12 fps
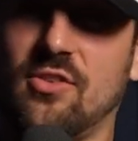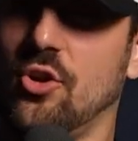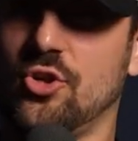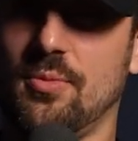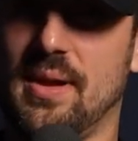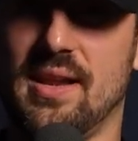that
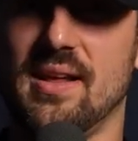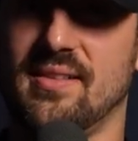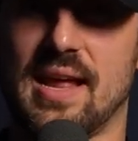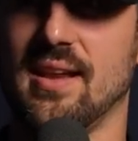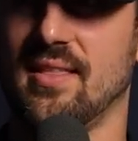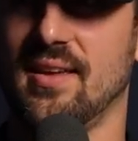social media
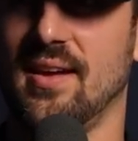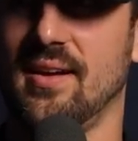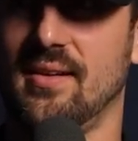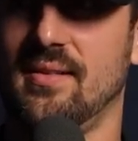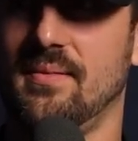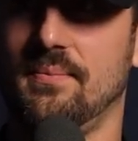is
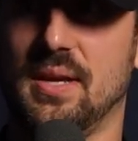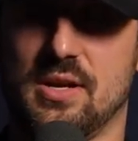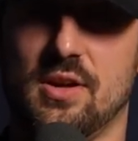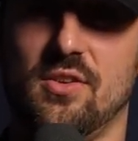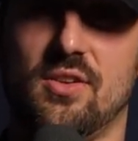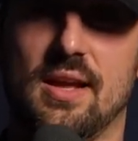anything,
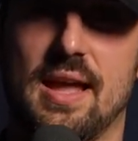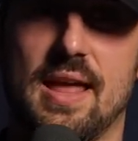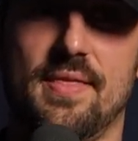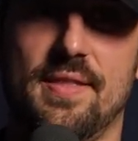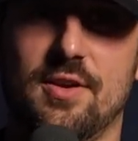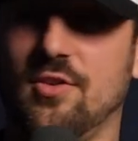because again,